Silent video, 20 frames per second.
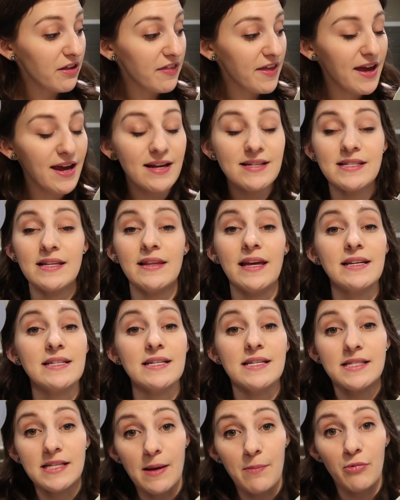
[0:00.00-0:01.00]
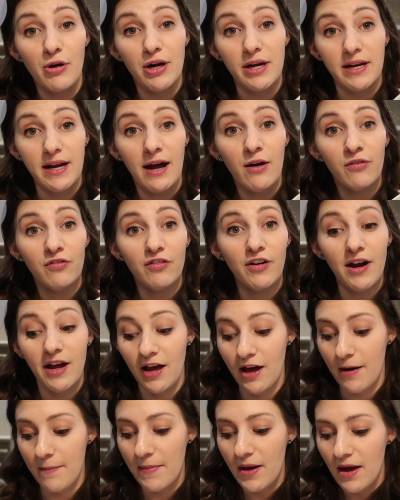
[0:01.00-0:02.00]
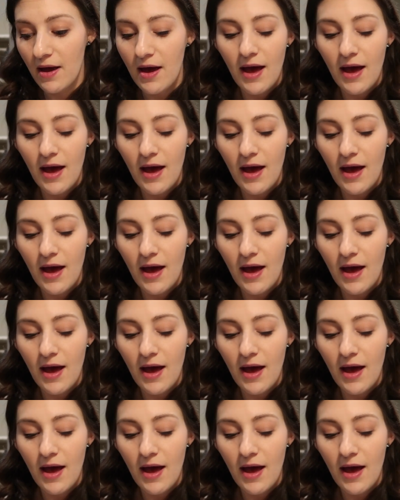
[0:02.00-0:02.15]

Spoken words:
things and like to separate it out for him.